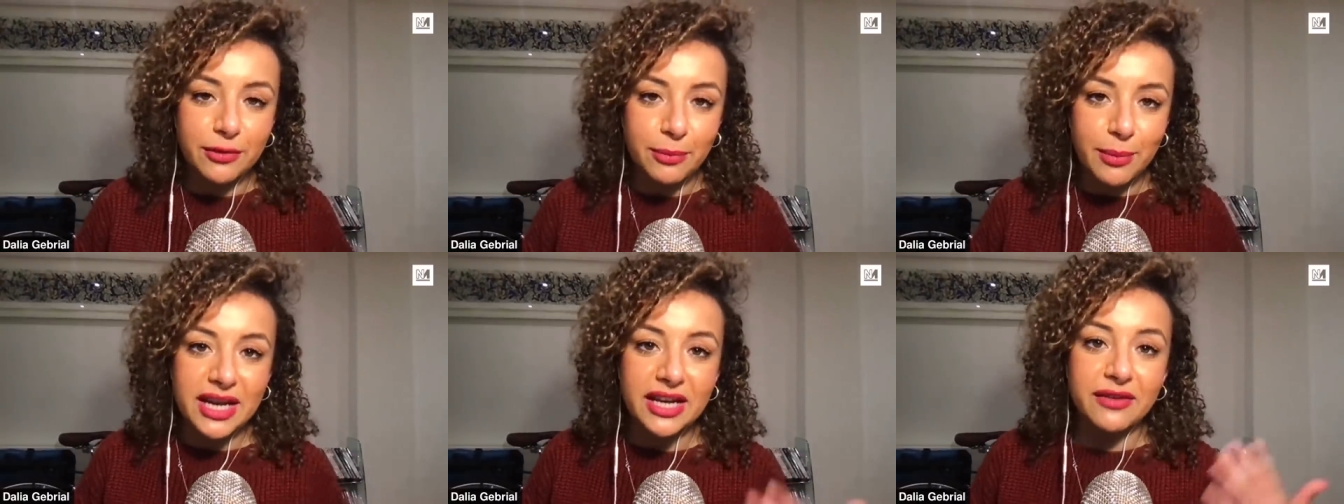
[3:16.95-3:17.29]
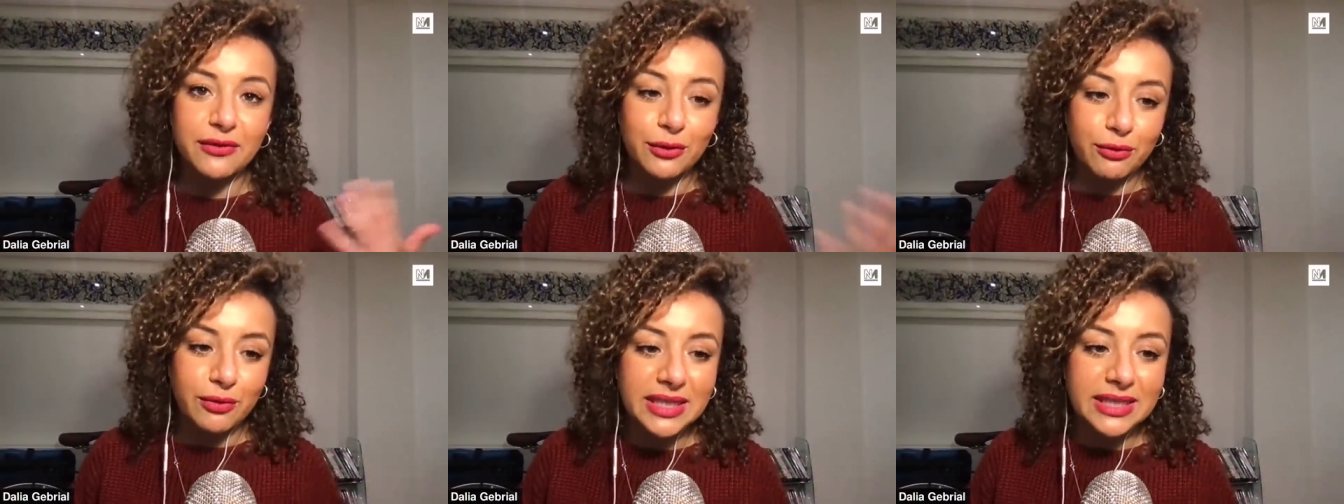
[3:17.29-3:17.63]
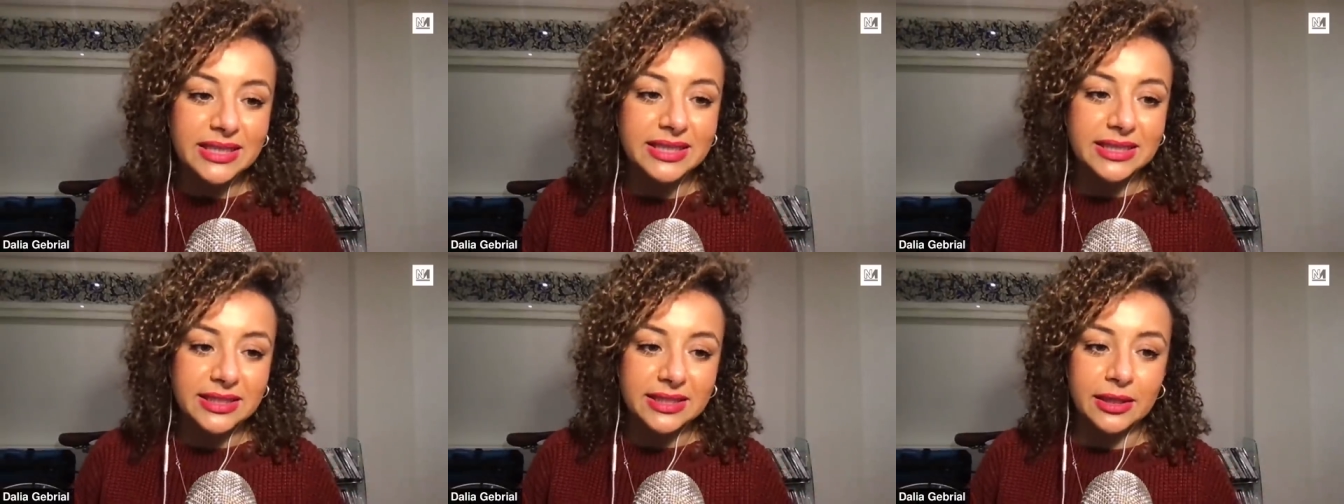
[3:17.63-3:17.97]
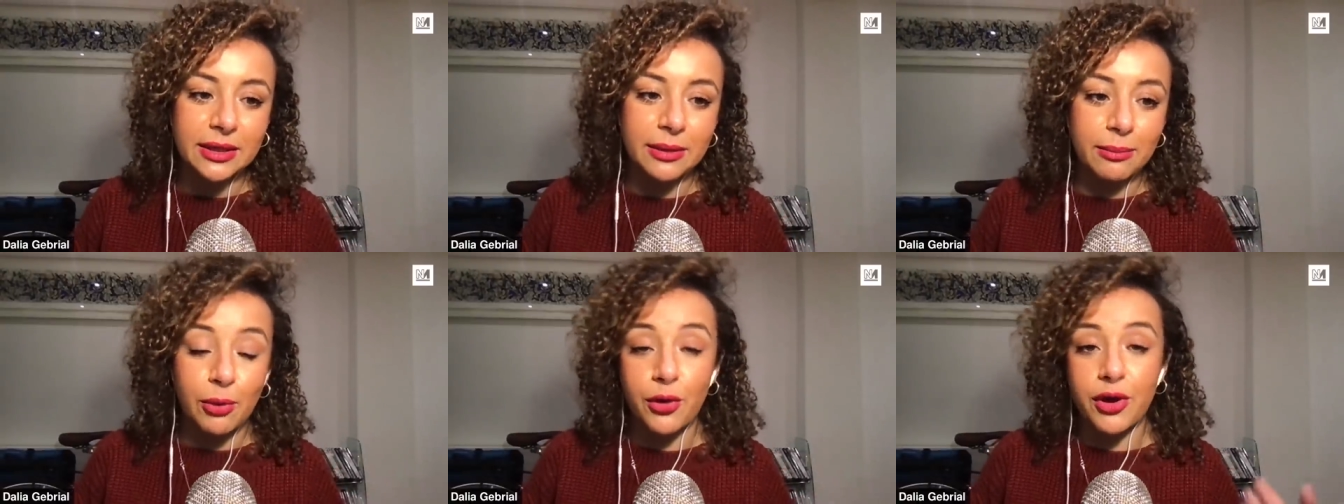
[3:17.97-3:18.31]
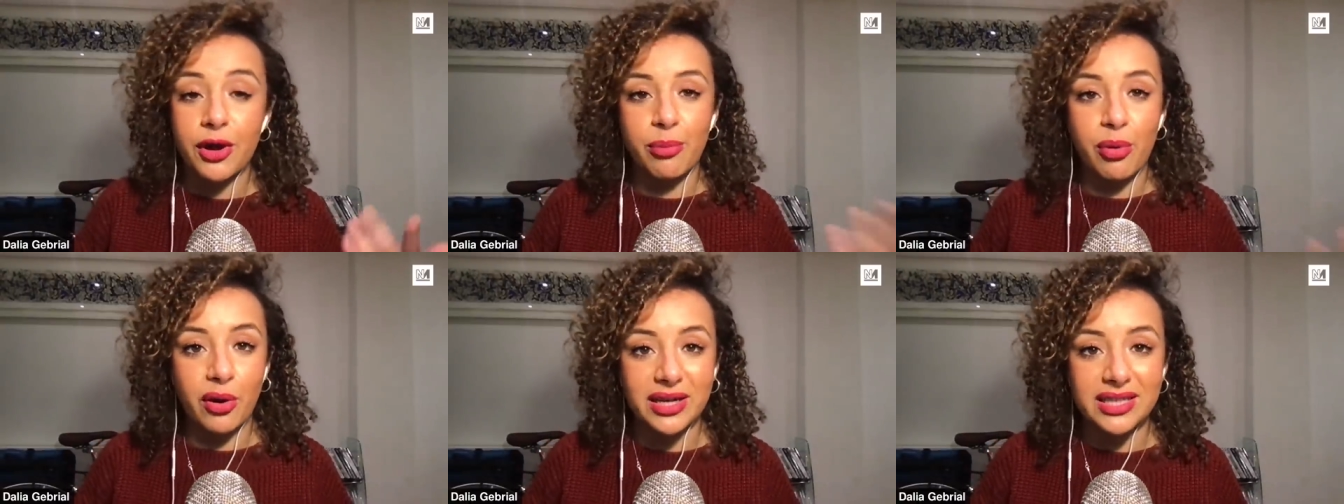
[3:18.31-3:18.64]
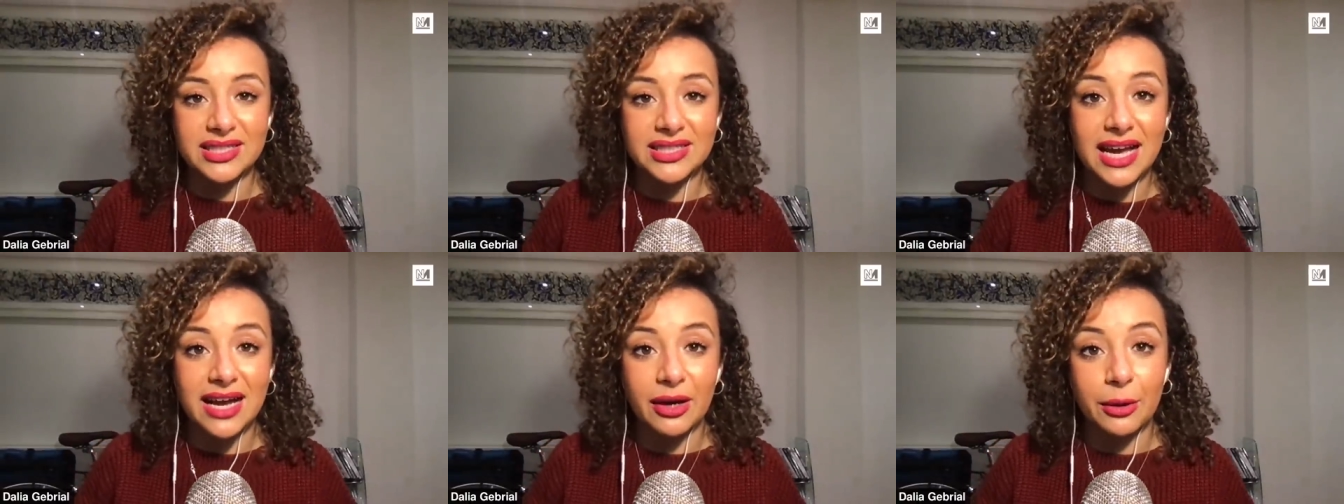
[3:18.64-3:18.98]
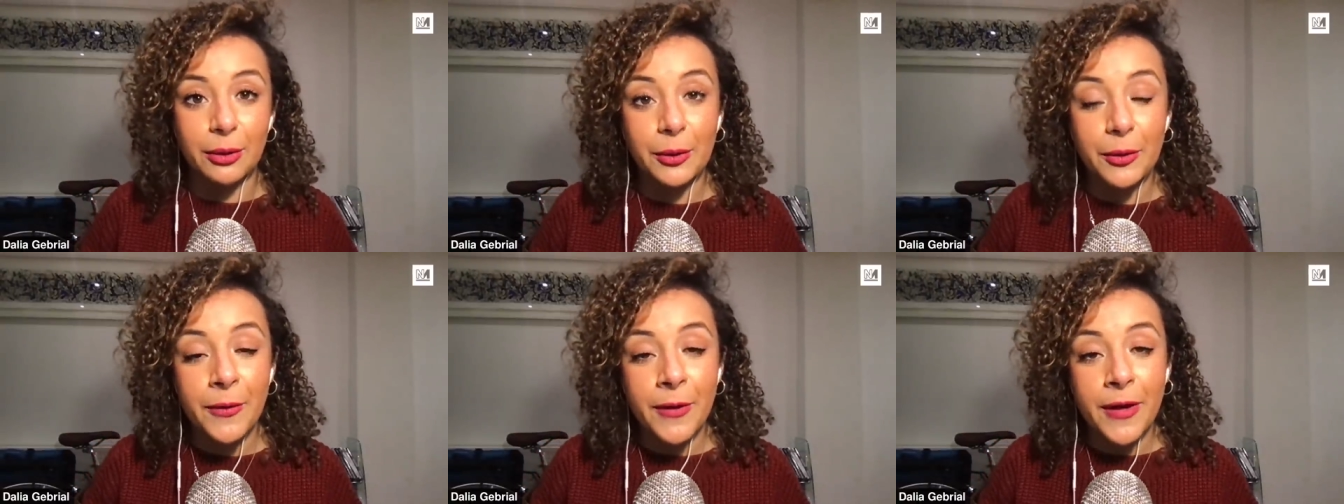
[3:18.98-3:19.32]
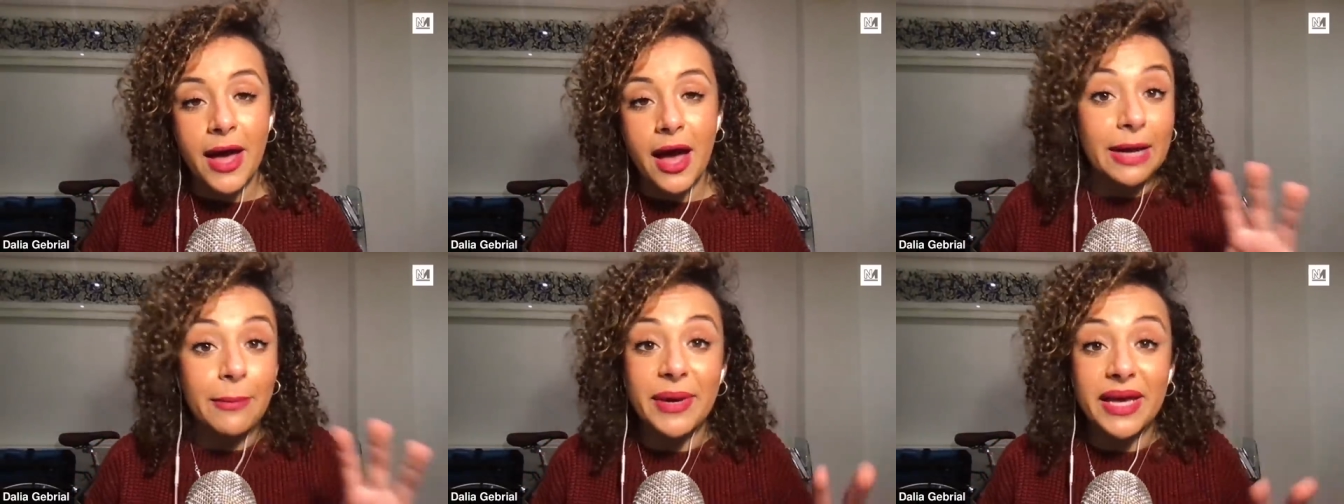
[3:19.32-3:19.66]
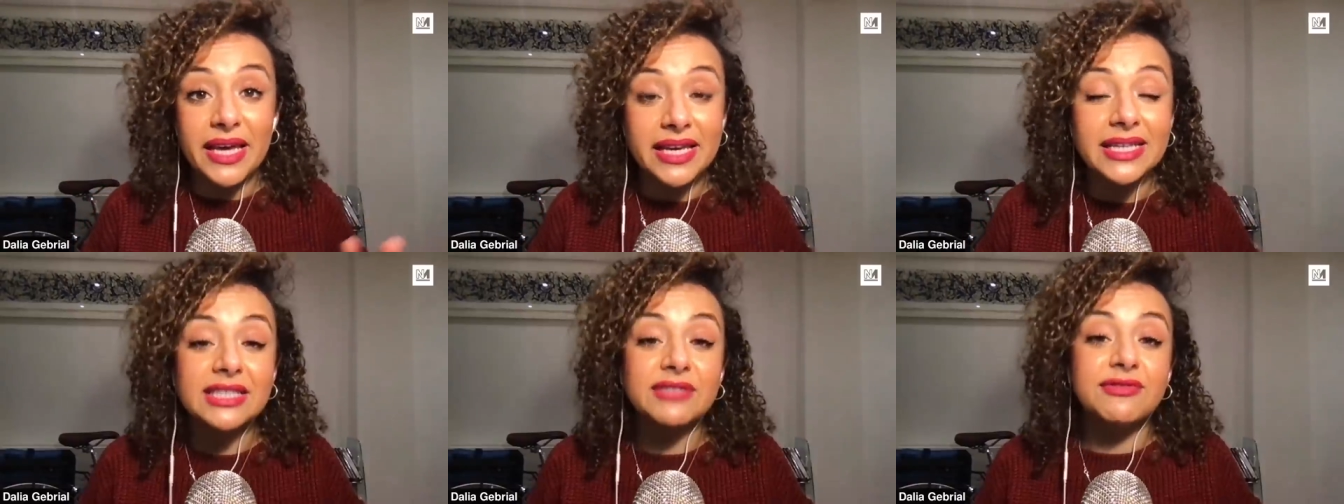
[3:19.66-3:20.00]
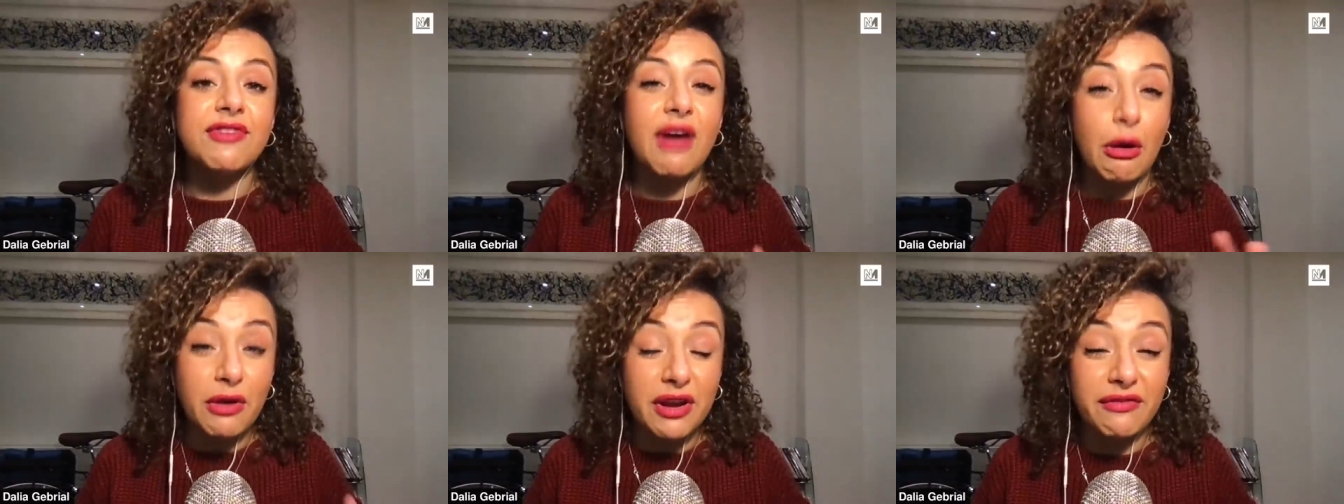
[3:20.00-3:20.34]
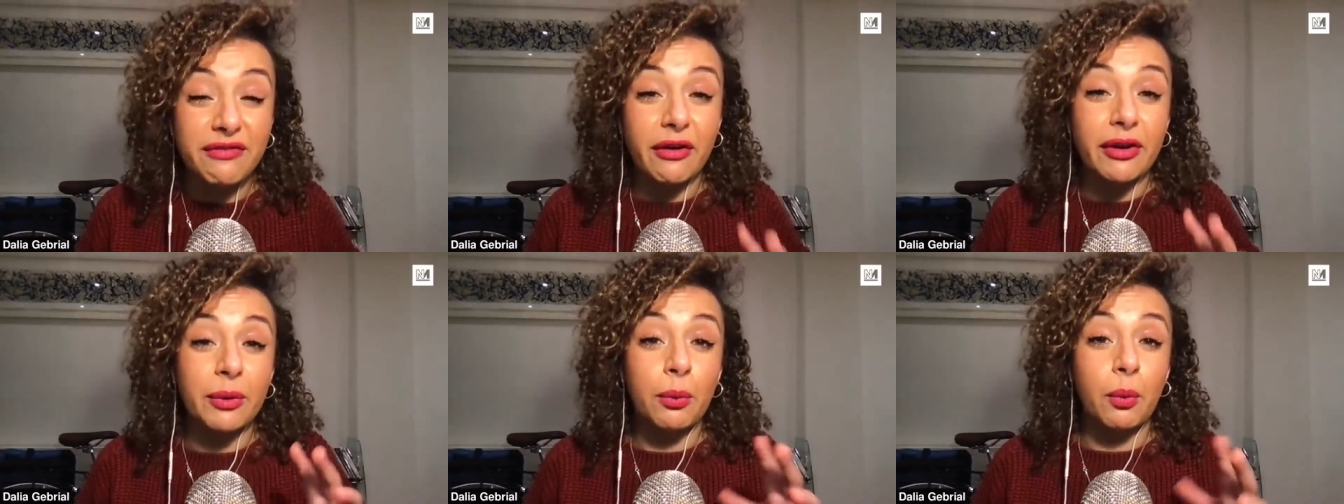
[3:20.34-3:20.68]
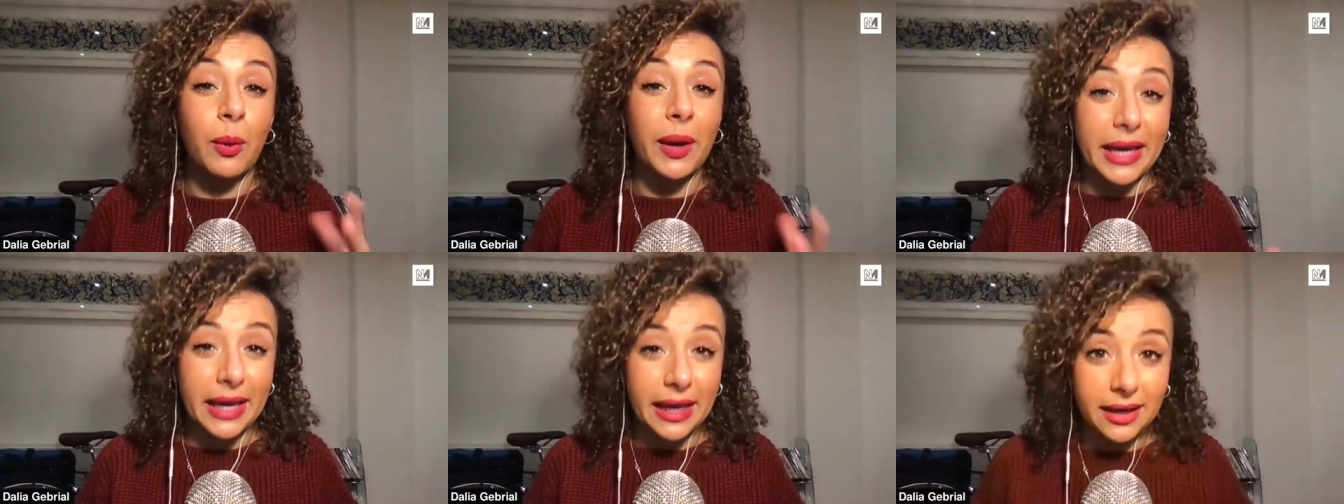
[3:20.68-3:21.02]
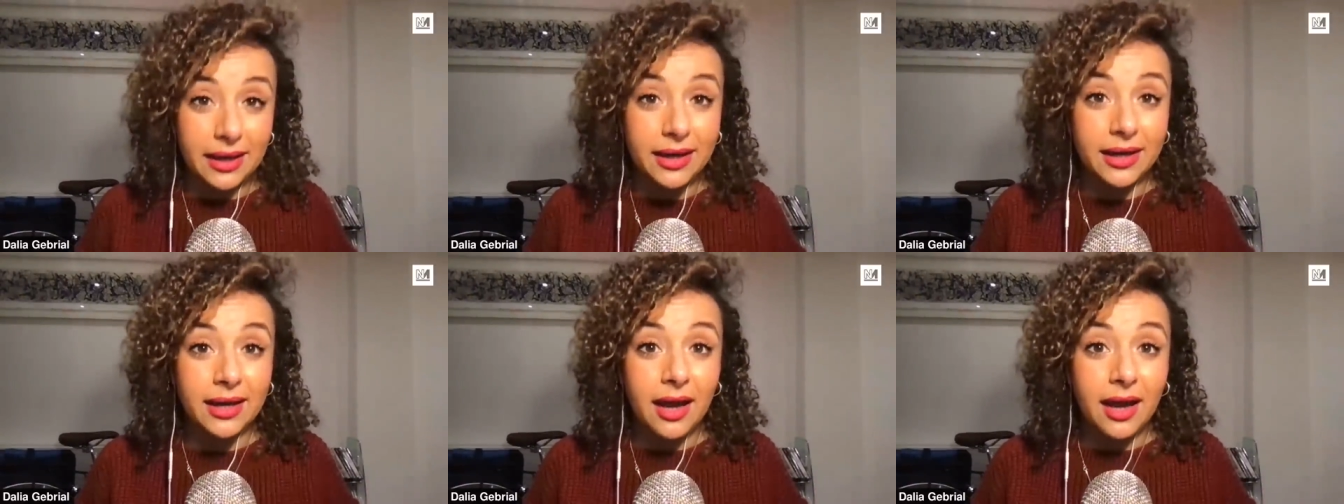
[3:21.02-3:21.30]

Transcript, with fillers: for many of the reasons that Moya points out, appears very, very weak.